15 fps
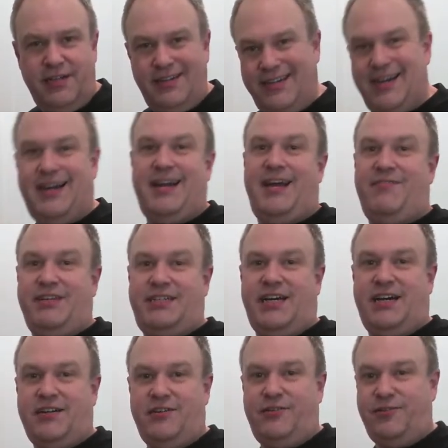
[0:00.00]
Gotta have a
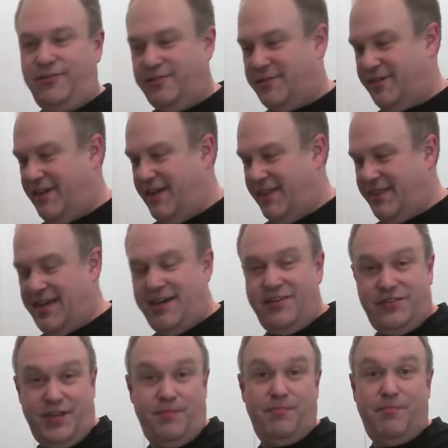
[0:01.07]
taco holder. That
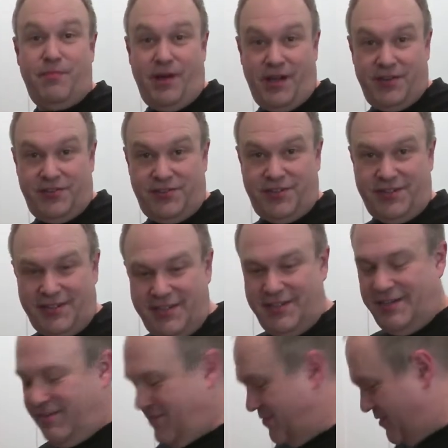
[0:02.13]
is a must.
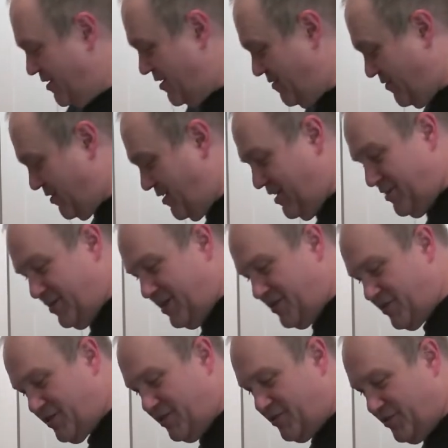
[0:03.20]
Very, very
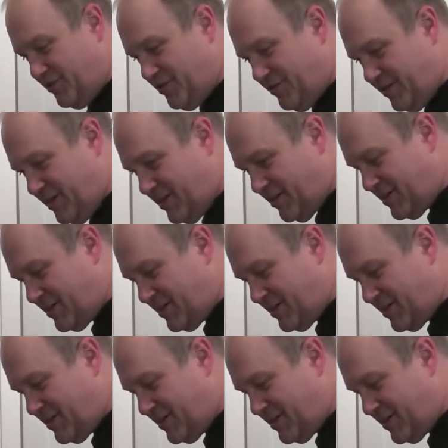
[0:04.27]
essential. So we'll get our